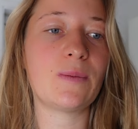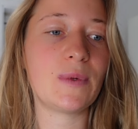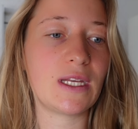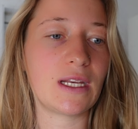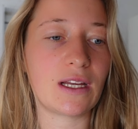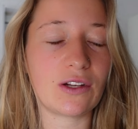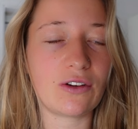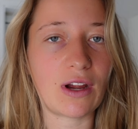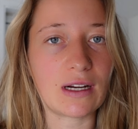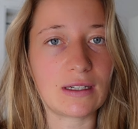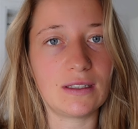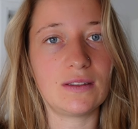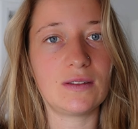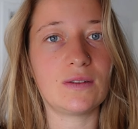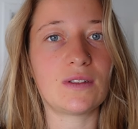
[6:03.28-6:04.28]
being
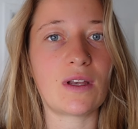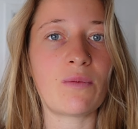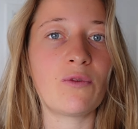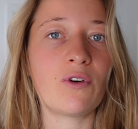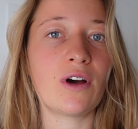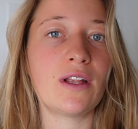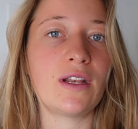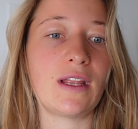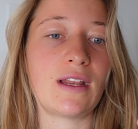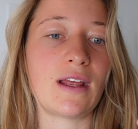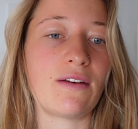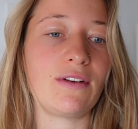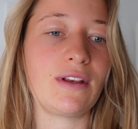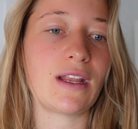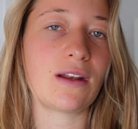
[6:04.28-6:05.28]
attracted to someone and
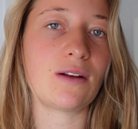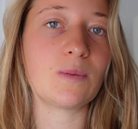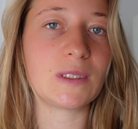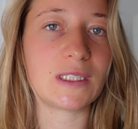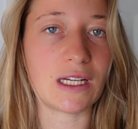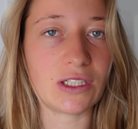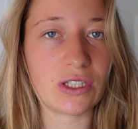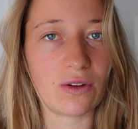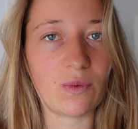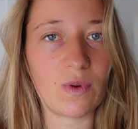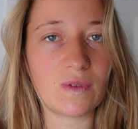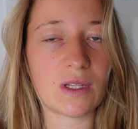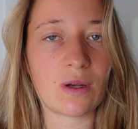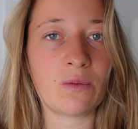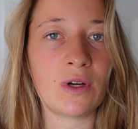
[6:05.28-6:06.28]
having that obsession
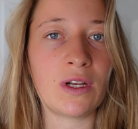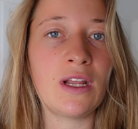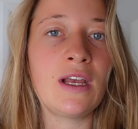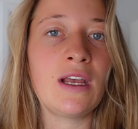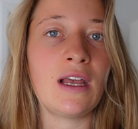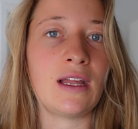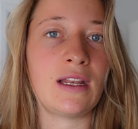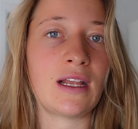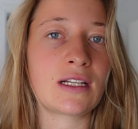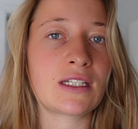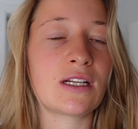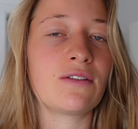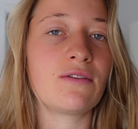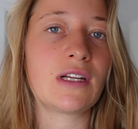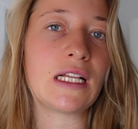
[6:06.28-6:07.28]
with someone and
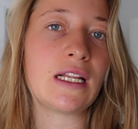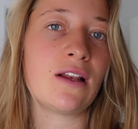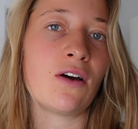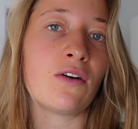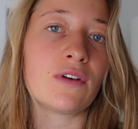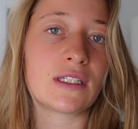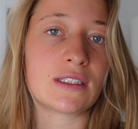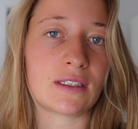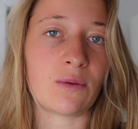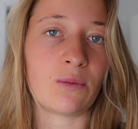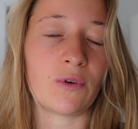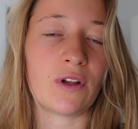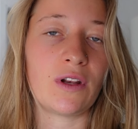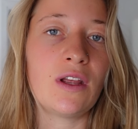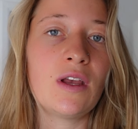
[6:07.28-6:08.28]
actually really loving
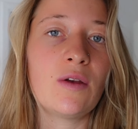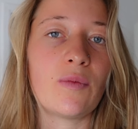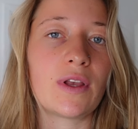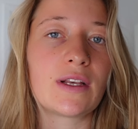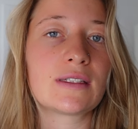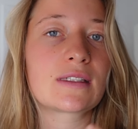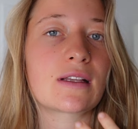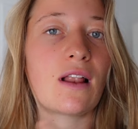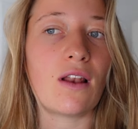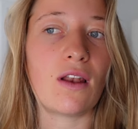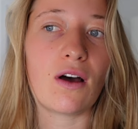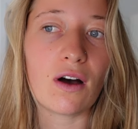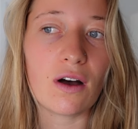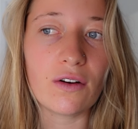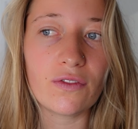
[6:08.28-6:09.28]
someone because
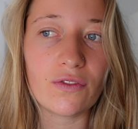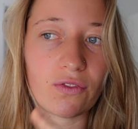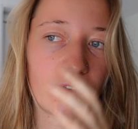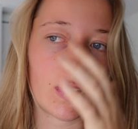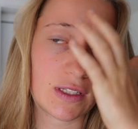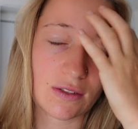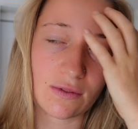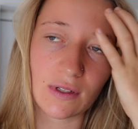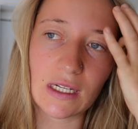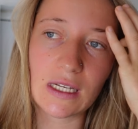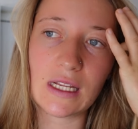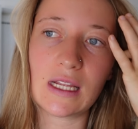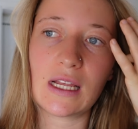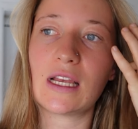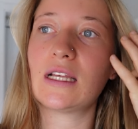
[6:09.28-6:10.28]
love is
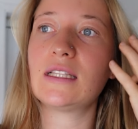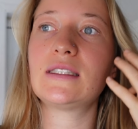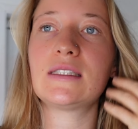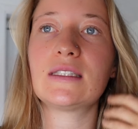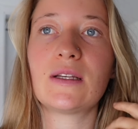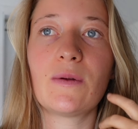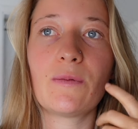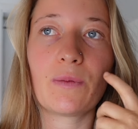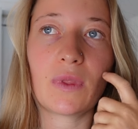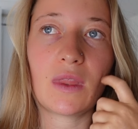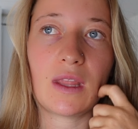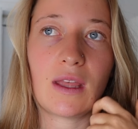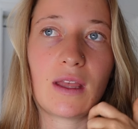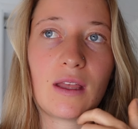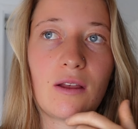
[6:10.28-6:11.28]
really it's
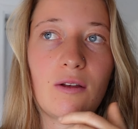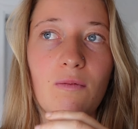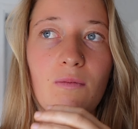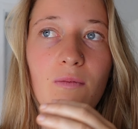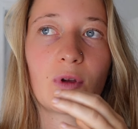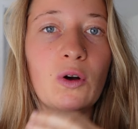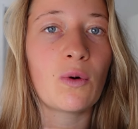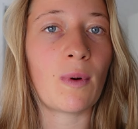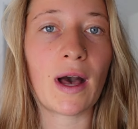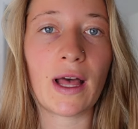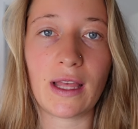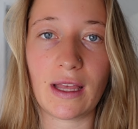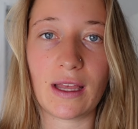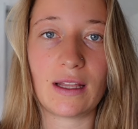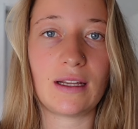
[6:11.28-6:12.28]
um,
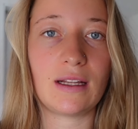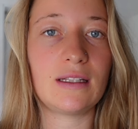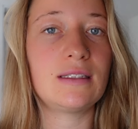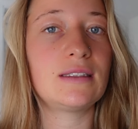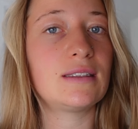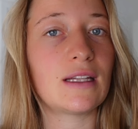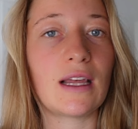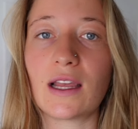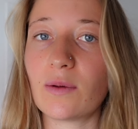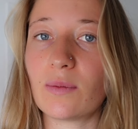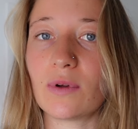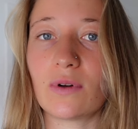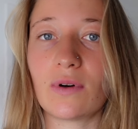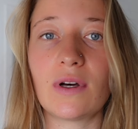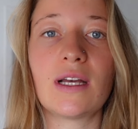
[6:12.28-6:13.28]
quiet it's
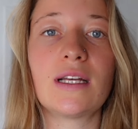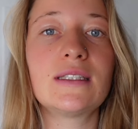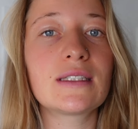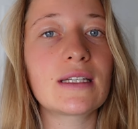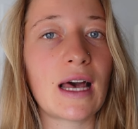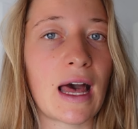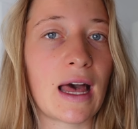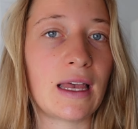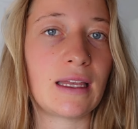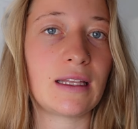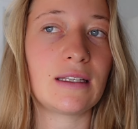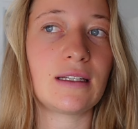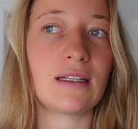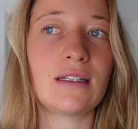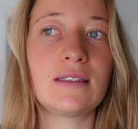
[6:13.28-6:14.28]
stable it's
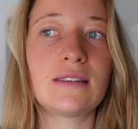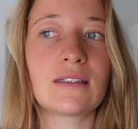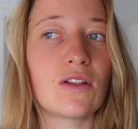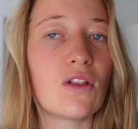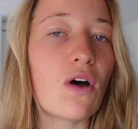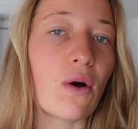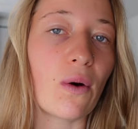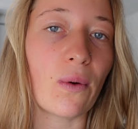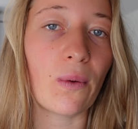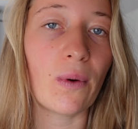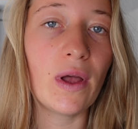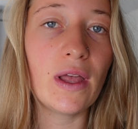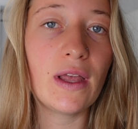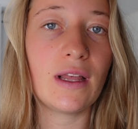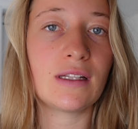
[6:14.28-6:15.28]
kind it's slow
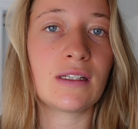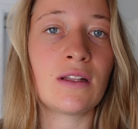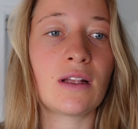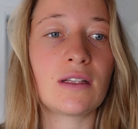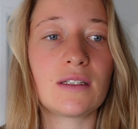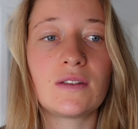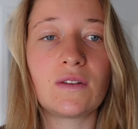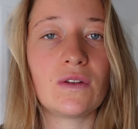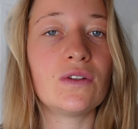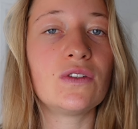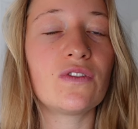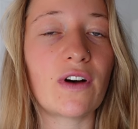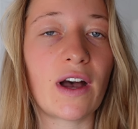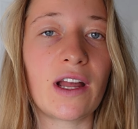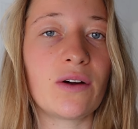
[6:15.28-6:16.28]
it's not this huge
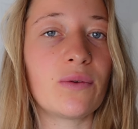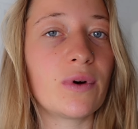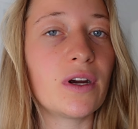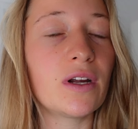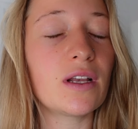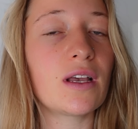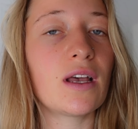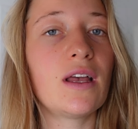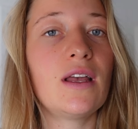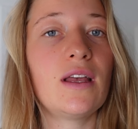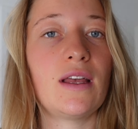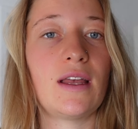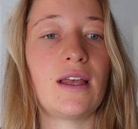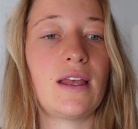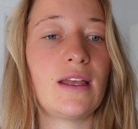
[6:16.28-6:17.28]
firework
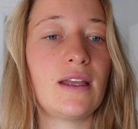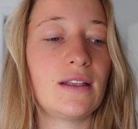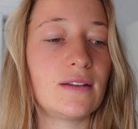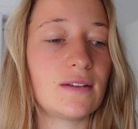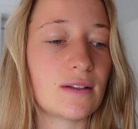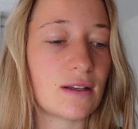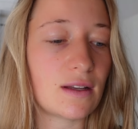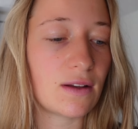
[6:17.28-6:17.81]
and